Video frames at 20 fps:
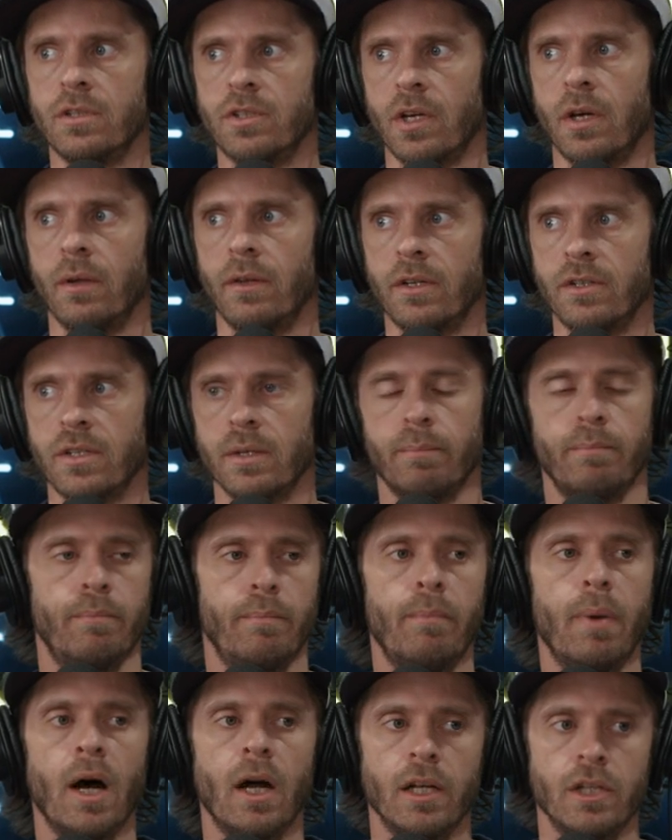So there's a
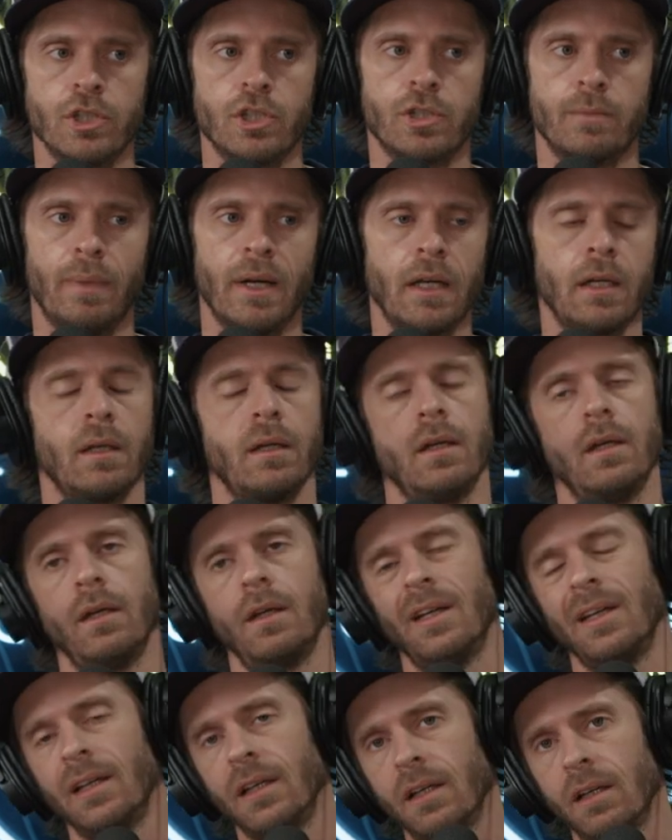bunch, but.
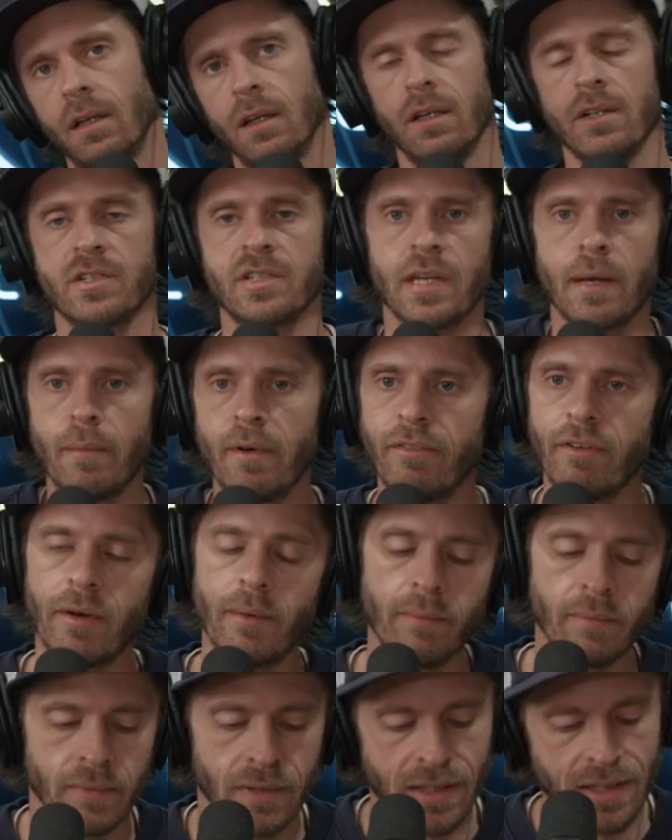Some of
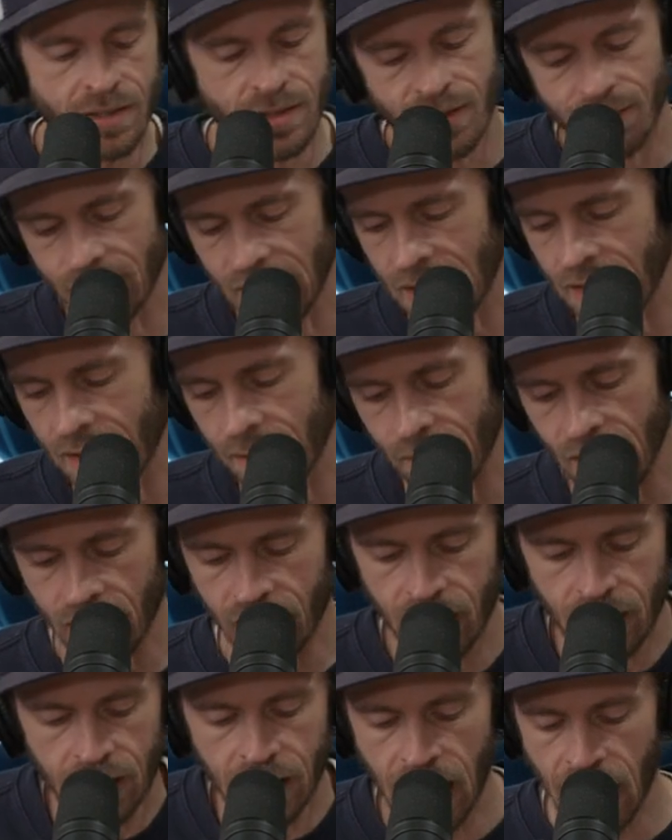them, listen, man, I'm not
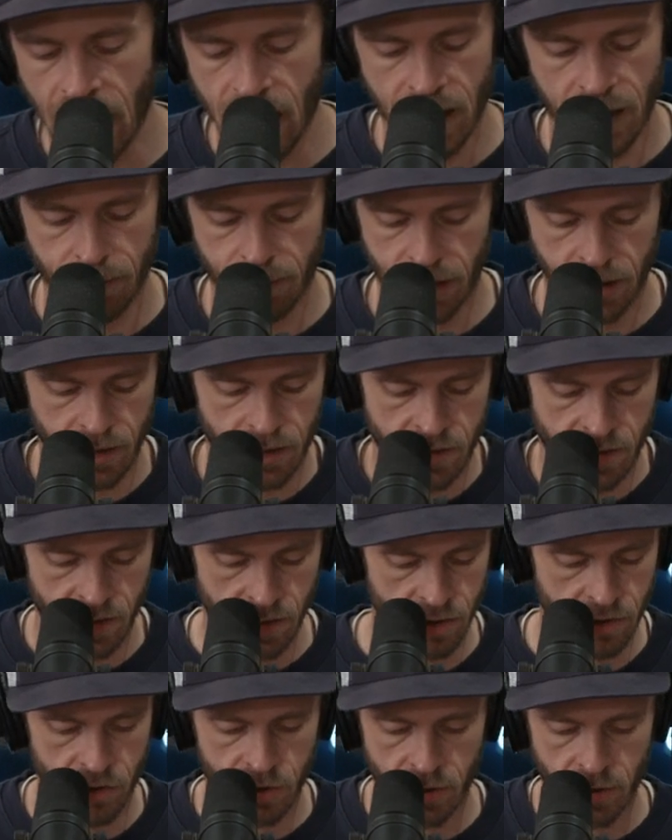going to lie. I'm not going to sit
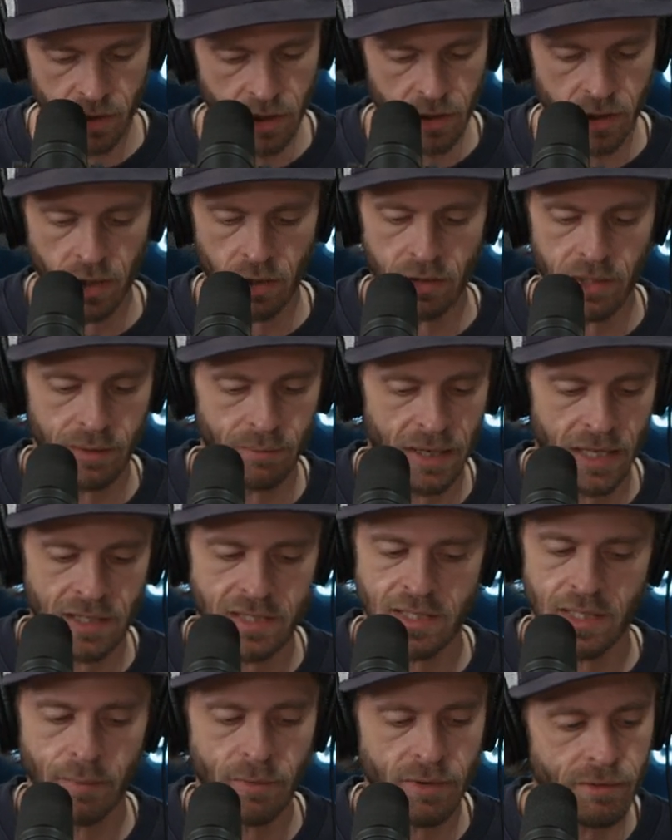here and sugarcoat it, man.
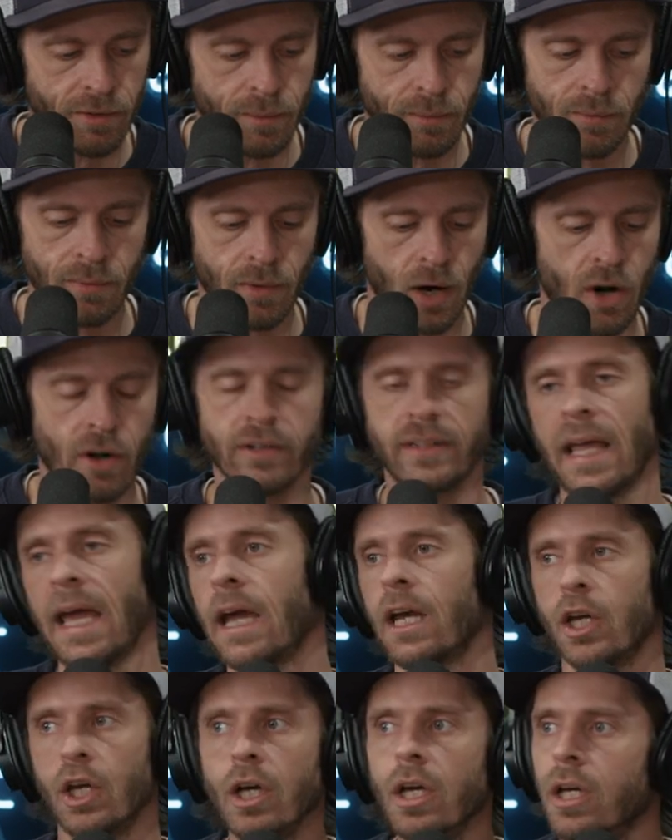Some of them aren't
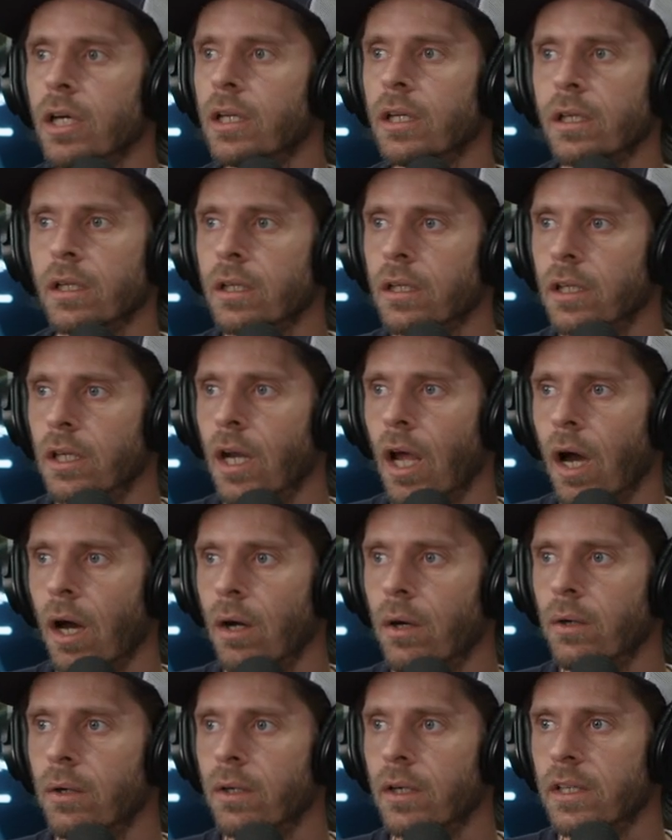that good,
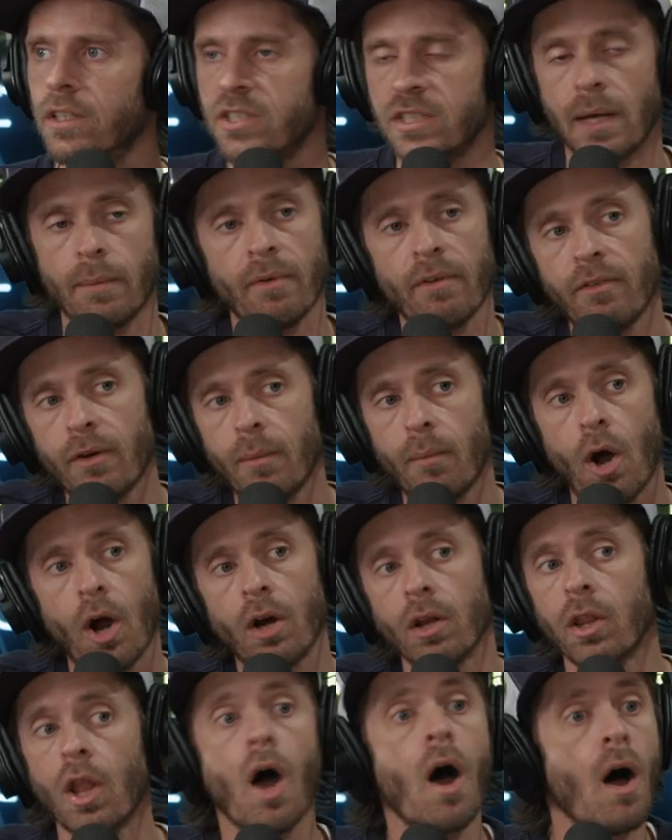Some of them
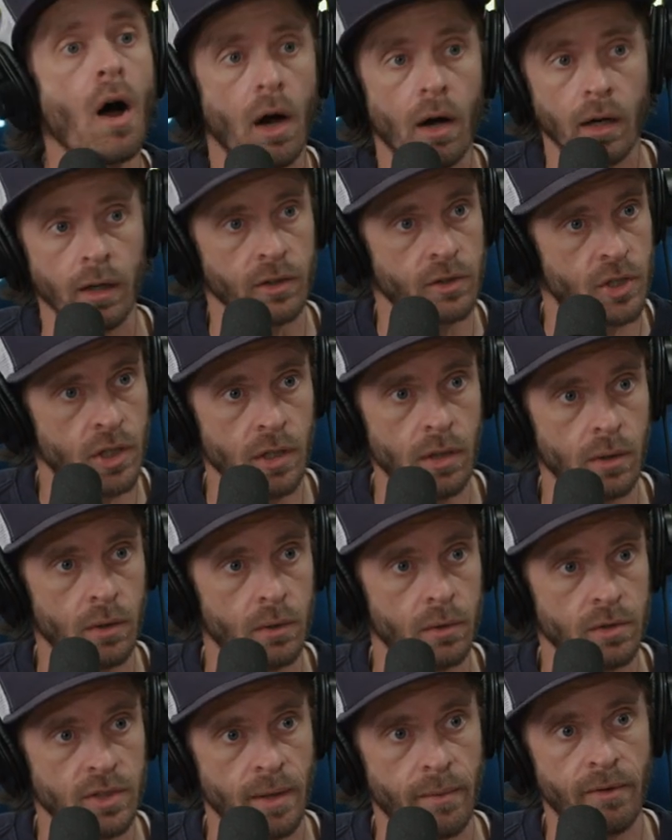are long,
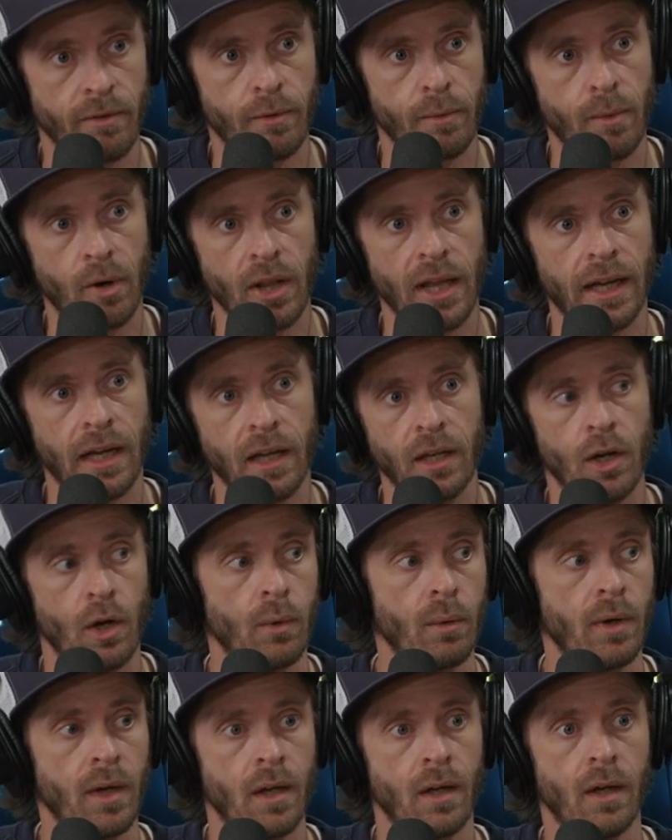too. Some of them are like,
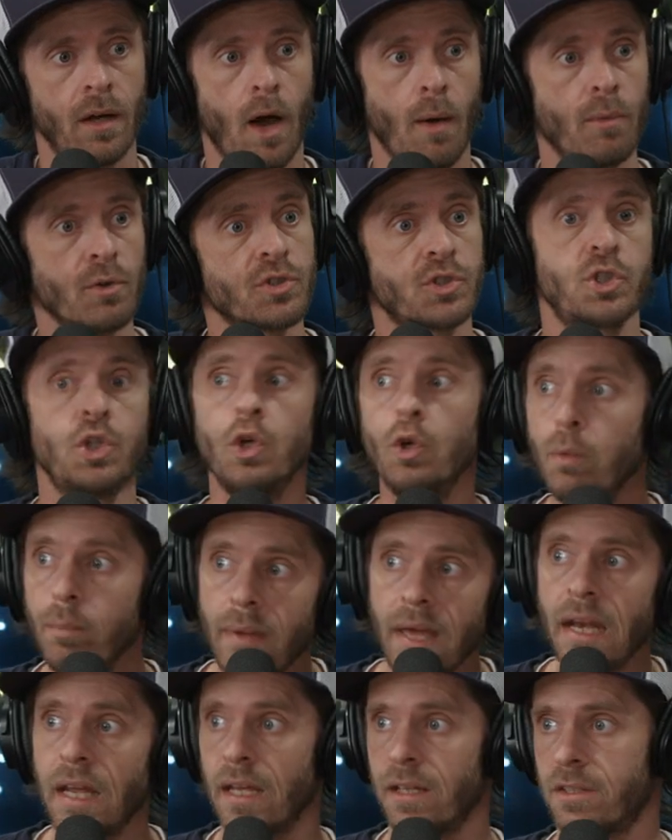almost 2
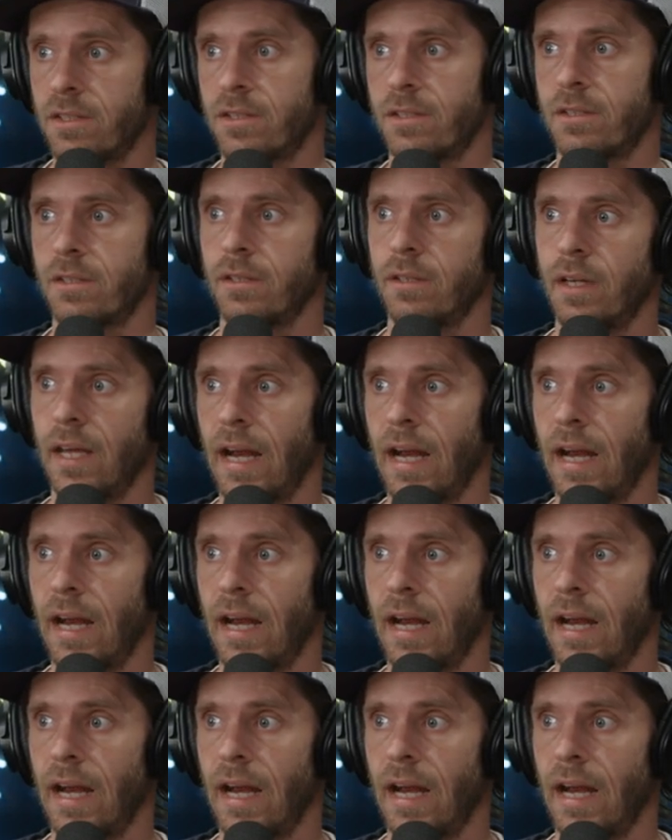minutes. Ooh.